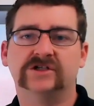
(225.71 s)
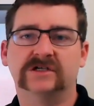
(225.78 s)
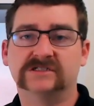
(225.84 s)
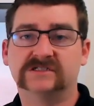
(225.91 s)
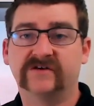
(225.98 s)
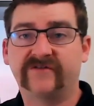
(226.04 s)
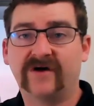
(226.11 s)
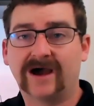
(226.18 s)
is
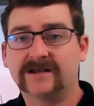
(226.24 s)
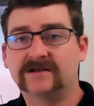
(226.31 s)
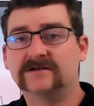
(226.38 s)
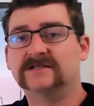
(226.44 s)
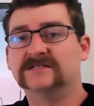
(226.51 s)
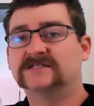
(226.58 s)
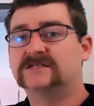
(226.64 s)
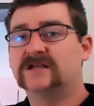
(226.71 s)
divided into
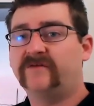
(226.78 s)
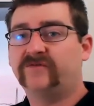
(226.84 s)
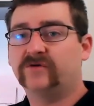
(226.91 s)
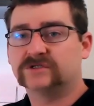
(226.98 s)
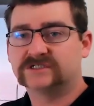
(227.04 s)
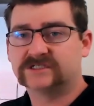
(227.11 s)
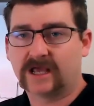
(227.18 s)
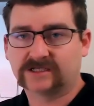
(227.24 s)
several
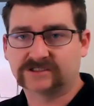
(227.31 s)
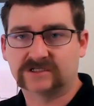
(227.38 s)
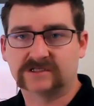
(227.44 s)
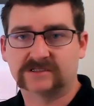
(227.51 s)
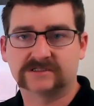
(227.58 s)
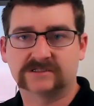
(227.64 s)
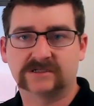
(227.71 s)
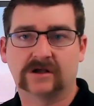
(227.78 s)

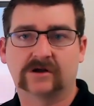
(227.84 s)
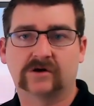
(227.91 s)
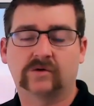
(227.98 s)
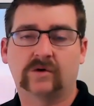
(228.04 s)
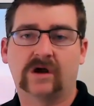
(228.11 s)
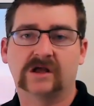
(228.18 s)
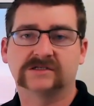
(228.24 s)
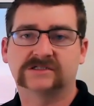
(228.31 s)
sections
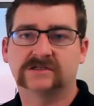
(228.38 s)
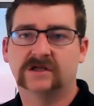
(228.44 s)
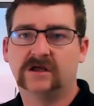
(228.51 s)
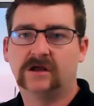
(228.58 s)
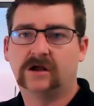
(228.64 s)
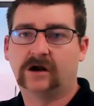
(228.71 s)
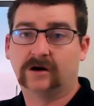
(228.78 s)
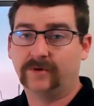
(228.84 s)
across
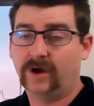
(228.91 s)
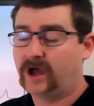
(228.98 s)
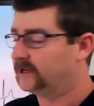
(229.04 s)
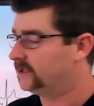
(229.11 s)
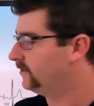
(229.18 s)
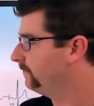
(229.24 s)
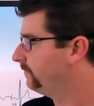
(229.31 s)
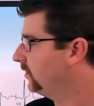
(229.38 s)
our body,
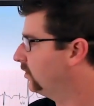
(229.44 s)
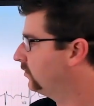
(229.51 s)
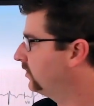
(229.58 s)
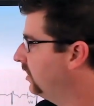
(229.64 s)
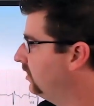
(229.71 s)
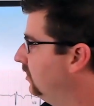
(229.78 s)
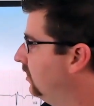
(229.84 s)
okay?